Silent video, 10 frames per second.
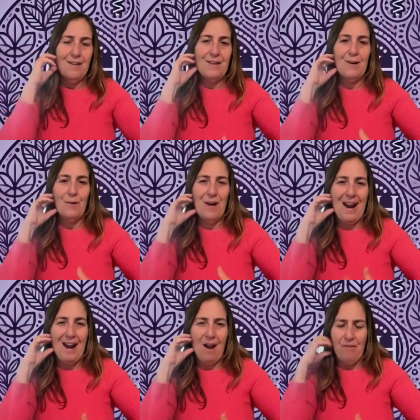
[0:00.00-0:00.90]
They don't
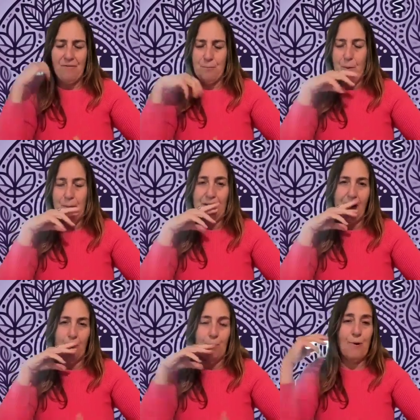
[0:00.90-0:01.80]
have what we
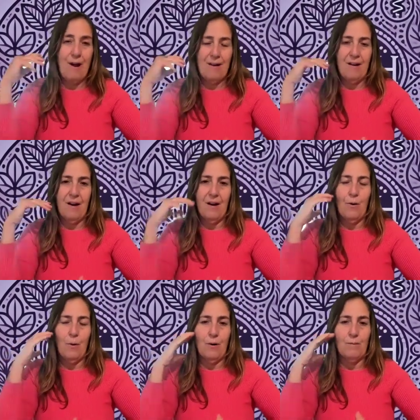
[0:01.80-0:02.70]
call
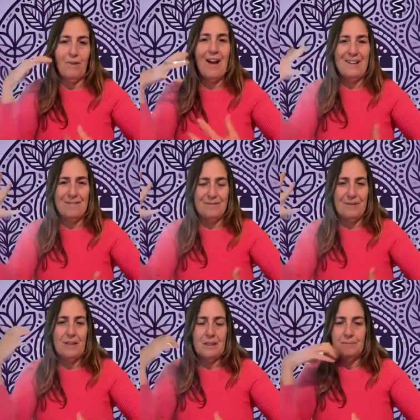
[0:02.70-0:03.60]
prana or
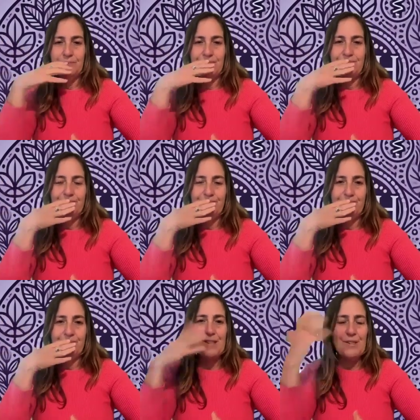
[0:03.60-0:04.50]
life,
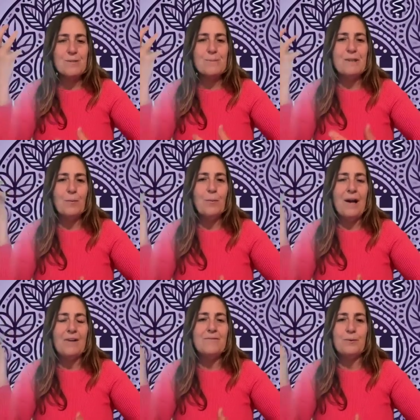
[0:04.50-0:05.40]
the
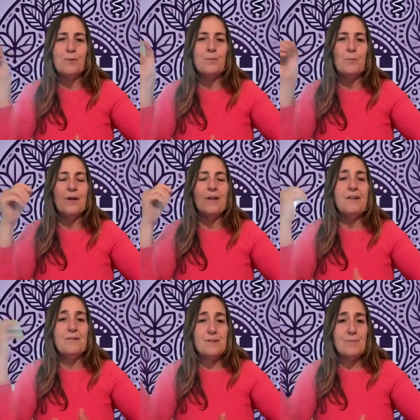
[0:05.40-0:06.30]
way a food would
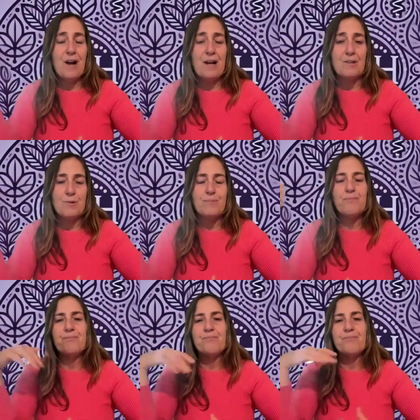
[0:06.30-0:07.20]
if it's fresh.